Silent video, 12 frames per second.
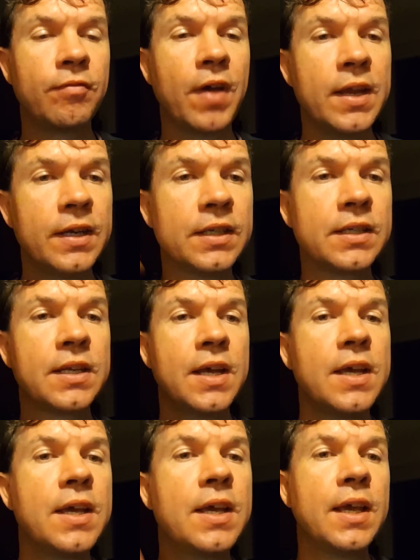fund. It's
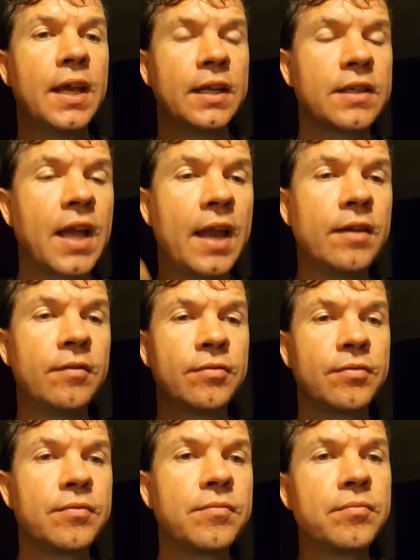kind
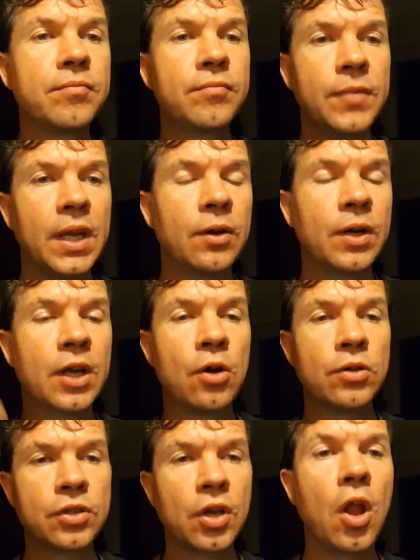of, it
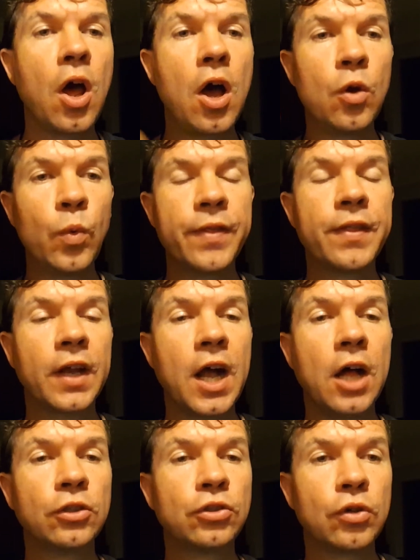goes along with the
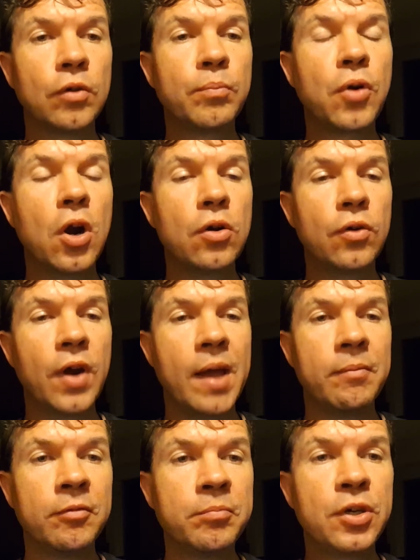cultural
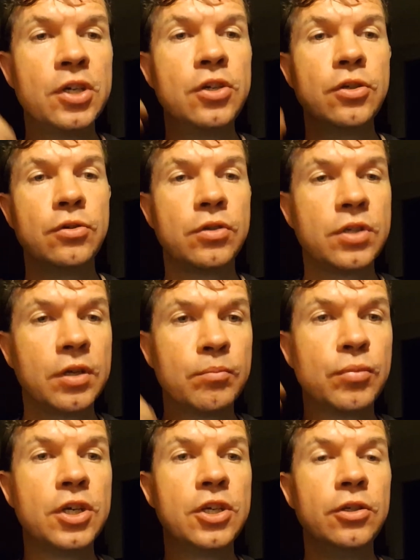program of produce and
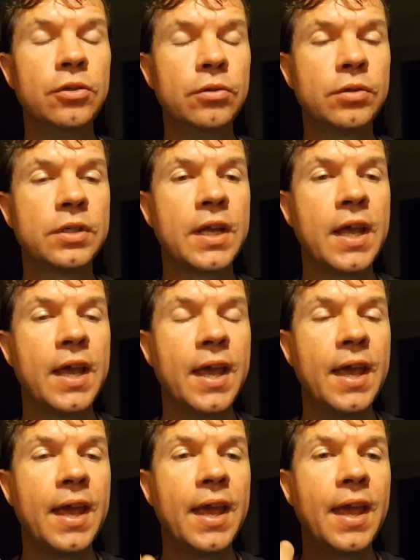produce.
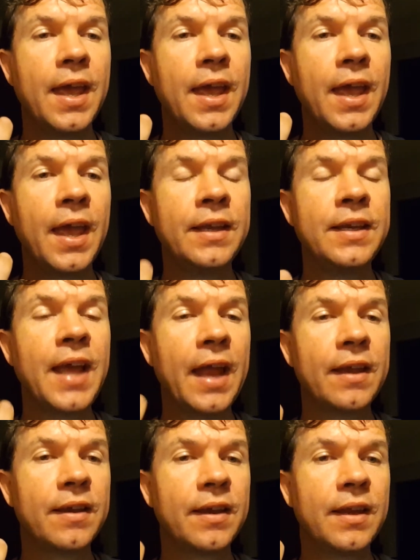And
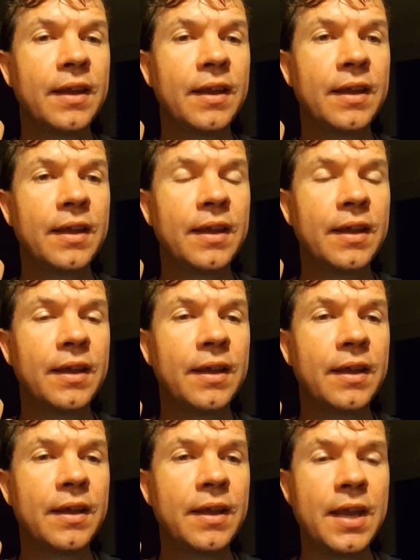yet,
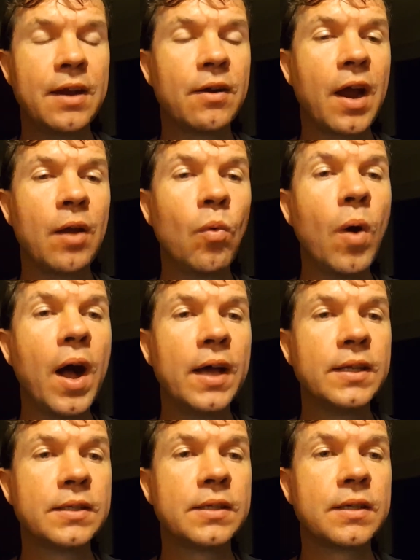here I
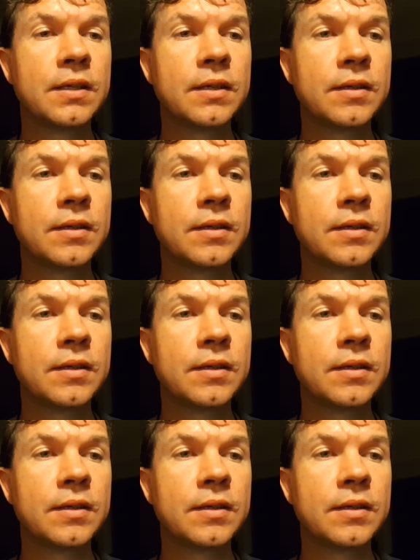was,